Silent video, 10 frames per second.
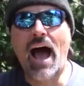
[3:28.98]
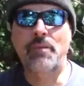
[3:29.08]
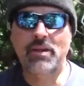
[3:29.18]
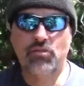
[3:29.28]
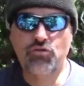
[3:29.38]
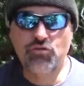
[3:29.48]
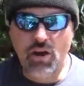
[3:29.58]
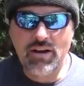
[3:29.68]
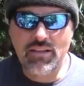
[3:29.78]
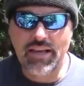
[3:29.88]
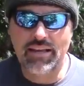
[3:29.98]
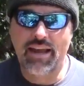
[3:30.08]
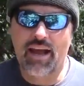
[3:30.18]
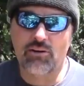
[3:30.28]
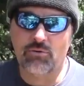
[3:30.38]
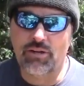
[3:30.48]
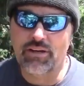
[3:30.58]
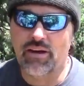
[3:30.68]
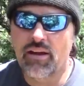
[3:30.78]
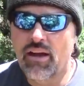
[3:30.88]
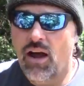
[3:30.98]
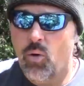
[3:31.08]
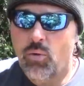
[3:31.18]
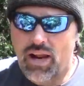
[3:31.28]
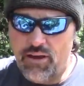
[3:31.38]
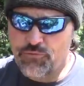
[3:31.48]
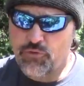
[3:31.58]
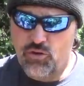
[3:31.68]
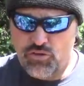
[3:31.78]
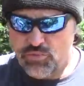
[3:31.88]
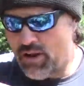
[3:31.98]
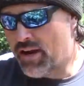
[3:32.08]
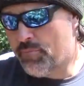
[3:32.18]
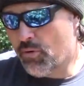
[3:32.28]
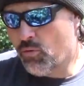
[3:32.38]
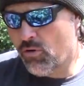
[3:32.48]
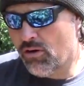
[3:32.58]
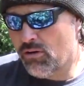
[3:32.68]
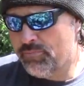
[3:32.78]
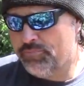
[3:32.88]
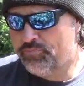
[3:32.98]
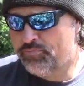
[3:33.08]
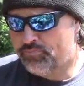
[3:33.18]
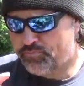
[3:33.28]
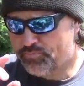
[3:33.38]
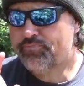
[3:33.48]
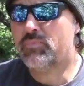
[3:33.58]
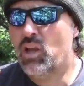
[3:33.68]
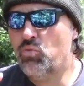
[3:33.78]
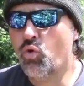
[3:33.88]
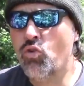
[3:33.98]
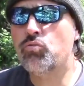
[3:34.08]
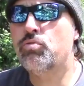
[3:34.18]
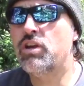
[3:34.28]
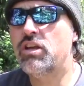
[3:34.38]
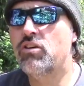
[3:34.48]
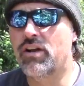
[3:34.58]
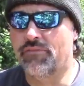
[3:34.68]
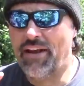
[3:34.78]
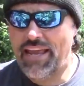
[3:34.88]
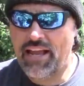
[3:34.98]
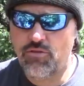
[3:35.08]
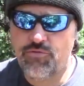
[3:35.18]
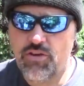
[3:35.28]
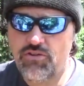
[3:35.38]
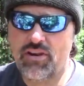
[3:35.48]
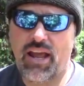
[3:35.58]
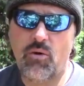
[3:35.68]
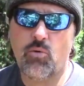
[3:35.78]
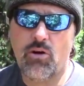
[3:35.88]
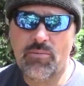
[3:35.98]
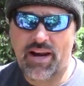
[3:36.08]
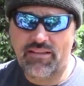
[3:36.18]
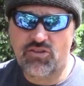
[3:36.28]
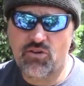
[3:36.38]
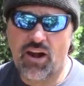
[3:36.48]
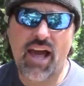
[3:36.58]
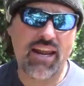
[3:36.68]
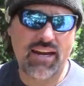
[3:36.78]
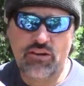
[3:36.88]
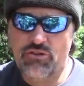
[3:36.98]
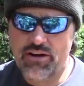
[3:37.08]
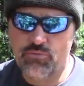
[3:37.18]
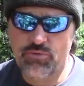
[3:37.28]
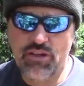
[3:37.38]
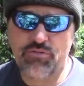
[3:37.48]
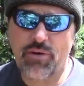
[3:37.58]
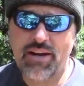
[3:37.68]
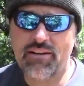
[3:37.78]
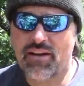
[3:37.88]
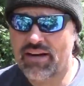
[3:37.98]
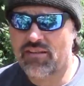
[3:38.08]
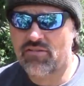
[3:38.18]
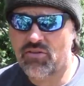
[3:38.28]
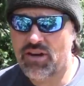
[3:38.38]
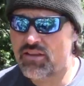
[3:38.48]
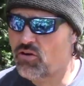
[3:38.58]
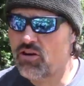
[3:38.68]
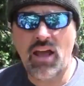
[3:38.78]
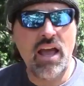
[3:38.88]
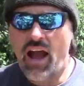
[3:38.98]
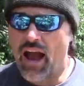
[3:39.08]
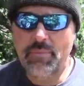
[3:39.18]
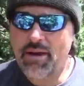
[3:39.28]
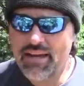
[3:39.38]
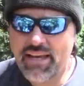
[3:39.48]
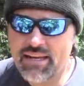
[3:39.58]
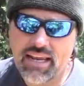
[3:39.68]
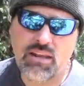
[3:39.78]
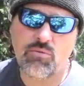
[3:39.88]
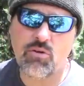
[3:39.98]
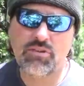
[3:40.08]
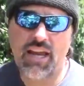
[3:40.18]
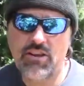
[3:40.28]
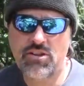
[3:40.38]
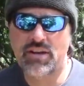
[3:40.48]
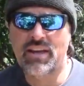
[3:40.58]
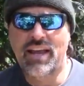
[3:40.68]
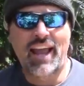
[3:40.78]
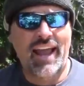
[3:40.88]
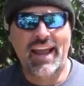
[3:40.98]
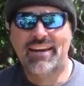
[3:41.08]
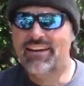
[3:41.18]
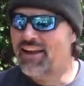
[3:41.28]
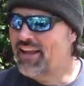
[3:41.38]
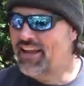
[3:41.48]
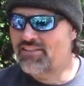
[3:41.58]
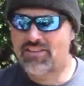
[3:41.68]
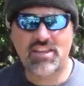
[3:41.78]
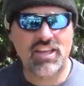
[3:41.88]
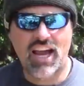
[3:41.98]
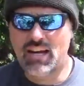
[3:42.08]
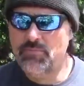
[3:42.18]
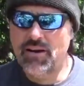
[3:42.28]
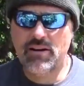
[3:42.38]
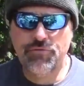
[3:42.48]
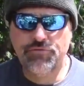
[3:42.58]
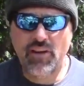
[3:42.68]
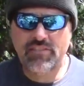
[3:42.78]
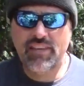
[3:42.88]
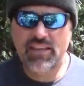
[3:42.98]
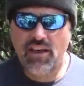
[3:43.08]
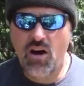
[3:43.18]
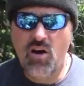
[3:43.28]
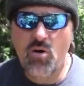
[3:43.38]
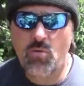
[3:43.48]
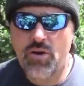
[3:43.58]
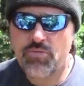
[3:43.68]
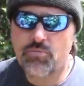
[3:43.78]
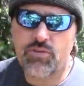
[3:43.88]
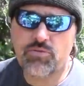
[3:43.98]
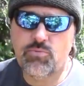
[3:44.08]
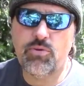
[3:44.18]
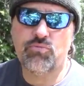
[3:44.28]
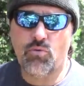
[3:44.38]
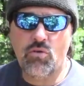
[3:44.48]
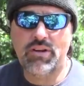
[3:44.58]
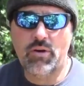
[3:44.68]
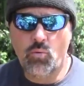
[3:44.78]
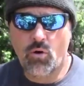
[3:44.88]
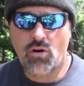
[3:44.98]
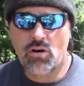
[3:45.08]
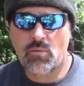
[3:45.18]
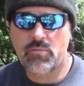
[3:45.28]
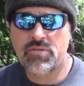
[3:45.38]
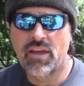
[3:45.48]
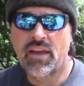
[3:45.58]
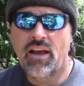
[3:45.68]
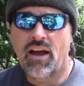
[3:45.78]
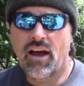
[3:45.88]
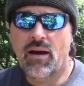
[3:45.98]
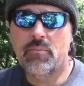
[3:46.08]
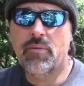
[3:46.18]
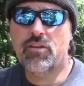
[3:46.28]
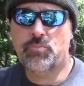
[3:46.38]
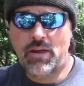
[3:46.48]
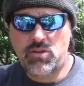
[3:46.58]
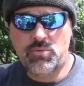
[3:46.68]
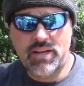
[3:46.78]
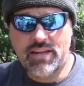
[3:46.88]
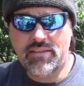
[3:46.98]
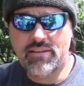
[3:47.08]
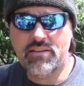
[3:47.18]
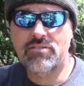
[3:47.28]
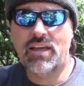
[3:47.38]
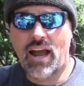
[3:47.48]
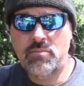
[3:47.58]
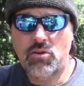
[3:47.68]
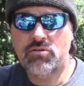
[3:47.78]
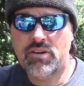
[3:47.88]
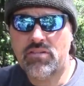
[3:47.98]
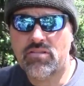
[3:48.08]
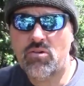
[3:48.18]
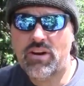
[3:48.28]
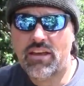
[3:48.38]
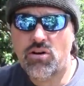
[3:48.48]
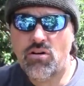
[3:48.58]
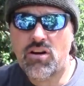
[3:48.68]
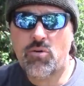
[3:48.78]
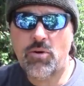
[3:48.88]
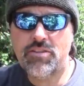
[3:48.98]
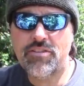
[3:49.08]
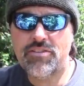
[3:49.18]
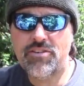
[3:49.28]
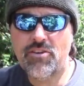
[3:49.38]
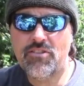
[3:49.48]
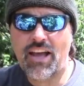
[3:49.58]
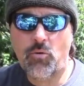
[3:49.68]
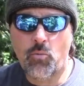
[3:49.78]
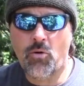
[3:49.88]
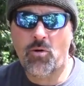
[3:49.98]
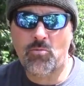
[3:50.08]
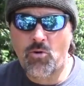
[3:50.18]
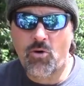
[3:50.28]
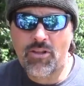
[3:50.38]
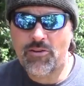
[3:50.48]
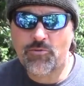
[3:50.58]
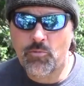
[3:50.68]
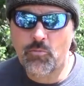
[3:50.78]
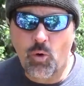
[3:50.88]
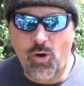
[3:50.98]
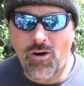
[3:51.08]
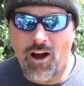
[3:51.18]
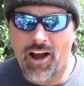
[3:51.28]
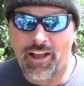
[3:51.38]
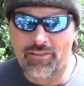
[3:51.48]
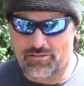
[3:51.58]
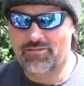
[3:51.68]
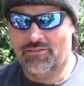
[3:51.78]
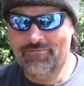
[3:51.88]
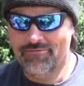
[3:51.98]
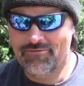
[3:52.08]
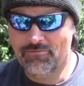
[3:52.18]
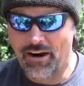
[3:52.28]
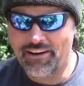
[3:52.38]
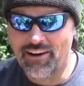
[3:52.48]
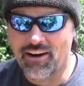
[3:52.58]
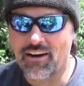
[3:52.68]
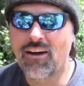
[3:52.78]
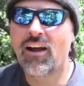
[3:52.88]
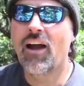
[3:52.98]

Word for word: I've been struggling in that arena. When I first thread up a worm, it rolls pretty good. If I catch a fish on that worm and I still got it and I try to re-thread it on that slow death hook, I'm not getting any rotation. And uh, it's just kind of been a fussy go with, with, with rolling worms, um, especially when you consider that I'm using a slow death hook, which is, you know, like worm rolling for morons right here.